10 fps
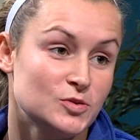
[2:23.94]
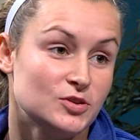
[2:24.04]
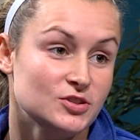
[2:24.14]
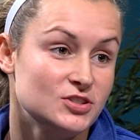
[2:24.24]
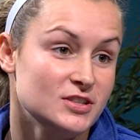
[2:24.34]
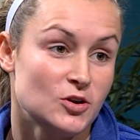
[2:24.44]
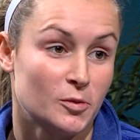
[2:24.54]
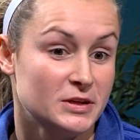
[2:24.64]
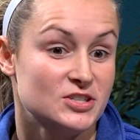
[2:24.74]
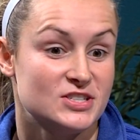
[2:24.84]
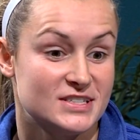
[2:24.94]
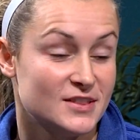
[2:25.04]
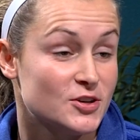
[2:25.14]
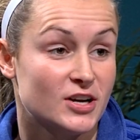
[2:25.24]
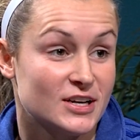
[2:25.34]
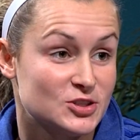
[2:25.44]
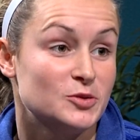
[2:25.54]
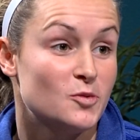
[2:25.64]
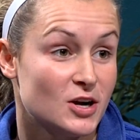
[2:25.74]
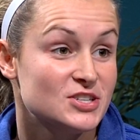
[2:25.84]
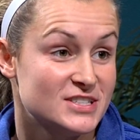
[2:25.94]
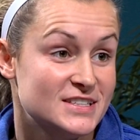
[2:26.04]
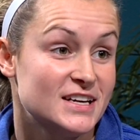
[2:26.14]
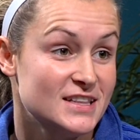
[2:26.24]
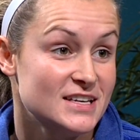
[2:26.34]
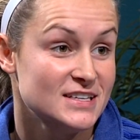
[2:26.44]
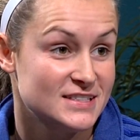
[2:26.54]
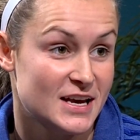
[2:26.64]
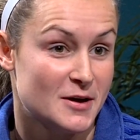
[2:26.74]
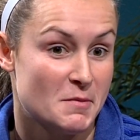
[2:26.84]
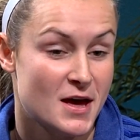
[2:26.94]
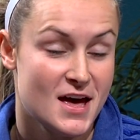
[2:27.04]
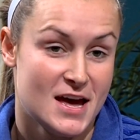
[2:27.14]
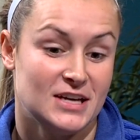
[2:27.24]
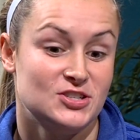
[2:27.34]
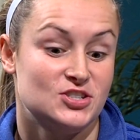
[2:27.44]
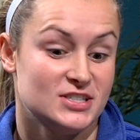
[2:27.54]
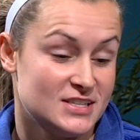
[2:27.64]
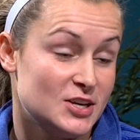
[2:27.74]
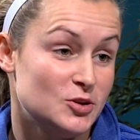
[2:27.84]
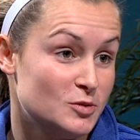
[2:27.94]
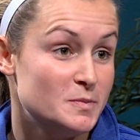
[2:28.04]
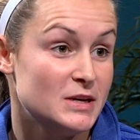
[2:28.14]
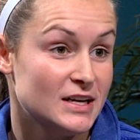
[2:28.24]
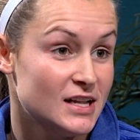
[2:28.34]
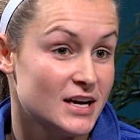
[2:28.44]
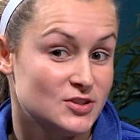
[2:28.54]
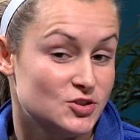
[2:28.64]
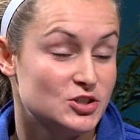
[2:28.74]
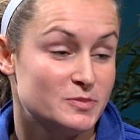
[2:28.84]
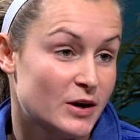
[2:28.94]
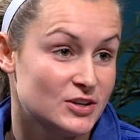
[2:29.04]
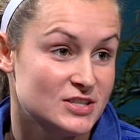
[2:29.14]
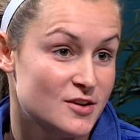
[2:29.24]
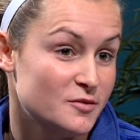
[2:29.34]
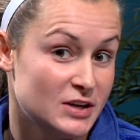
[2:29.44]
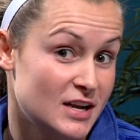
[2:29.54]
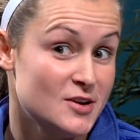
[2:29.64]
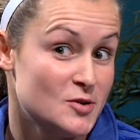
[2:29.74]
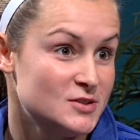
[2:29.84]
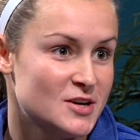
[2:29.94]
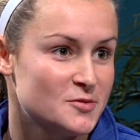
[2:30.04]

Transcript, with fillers: will normally just sit there and actually watch us take the exam. It's just like you would be in class, you're just by yourself in a, in a hotel